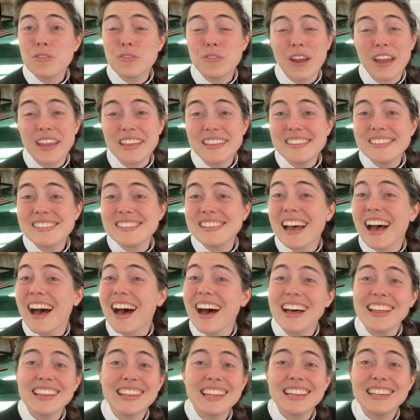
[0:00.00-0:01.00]
Friends,
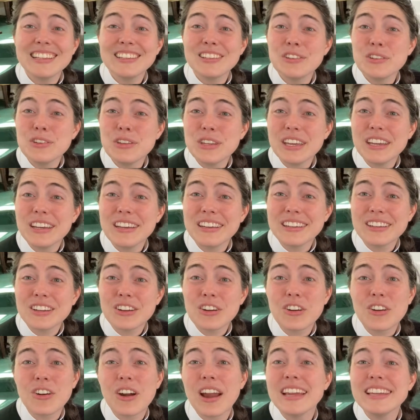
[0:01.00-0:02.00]
Alleluia,
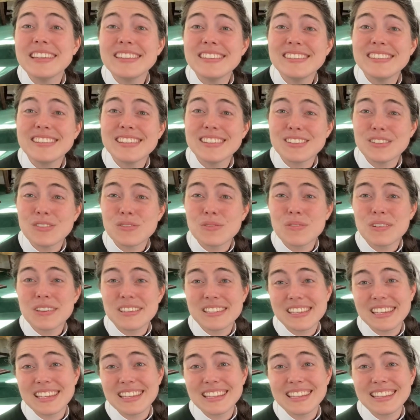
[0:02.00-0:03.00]
Christ is
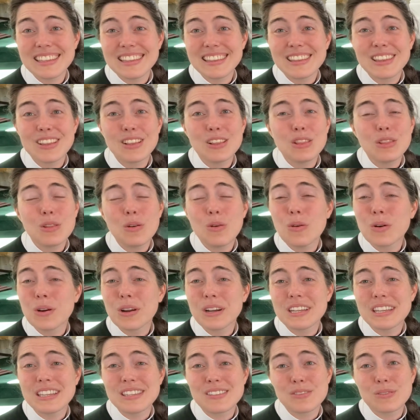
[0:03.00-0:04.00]
risen, the
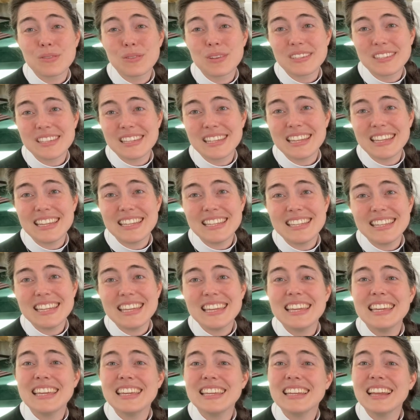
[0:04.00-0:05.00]
Lord is risen
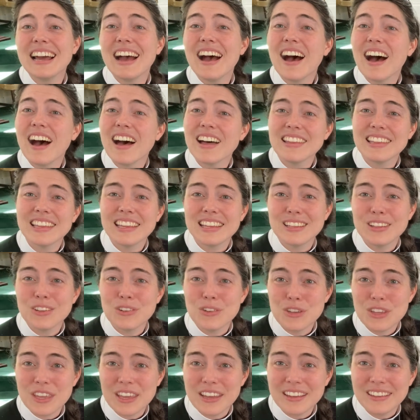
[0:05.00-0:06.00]
indeed.
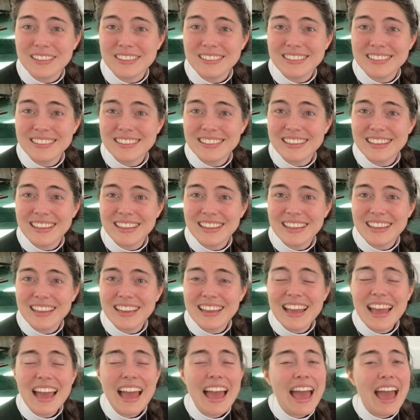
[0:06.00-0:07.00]
Alleluia.
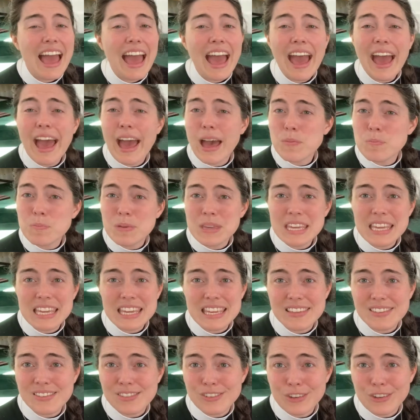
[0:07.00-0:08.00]
Happy
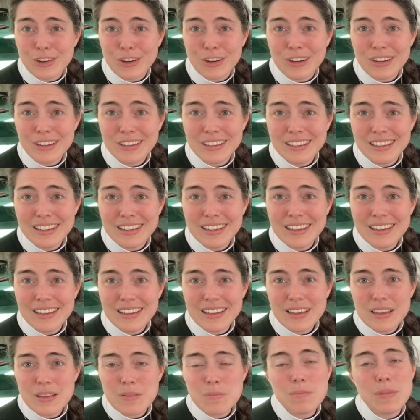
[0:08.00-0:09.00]
Easter.
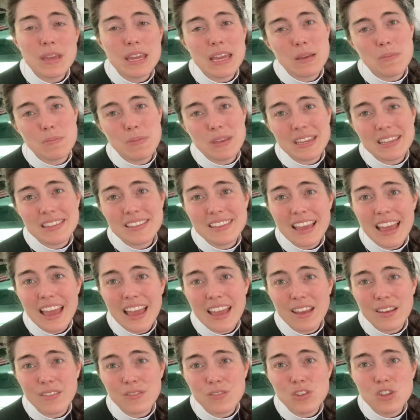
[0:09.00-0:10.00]
May it be a
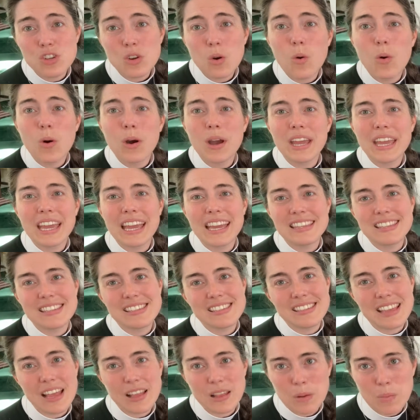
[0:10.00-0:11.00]
day of joy and
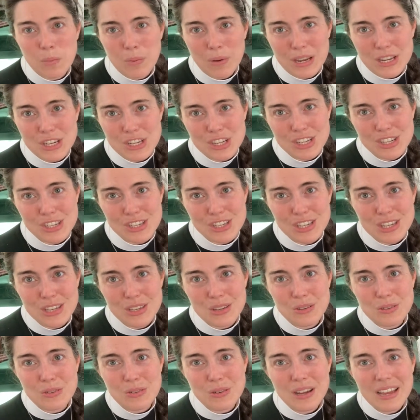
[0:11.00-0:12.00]
celebration to
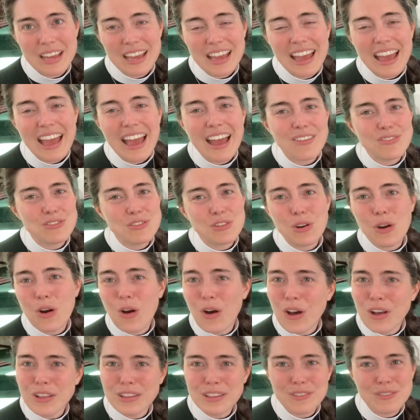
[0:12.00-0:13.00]
you after
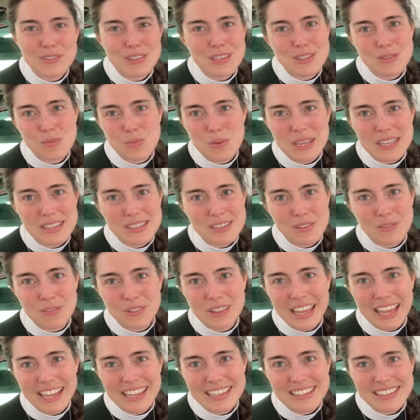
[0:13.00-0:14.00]
all of these weeks of
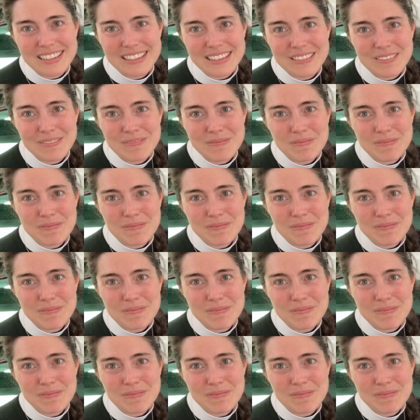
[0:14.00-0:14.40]
Lent.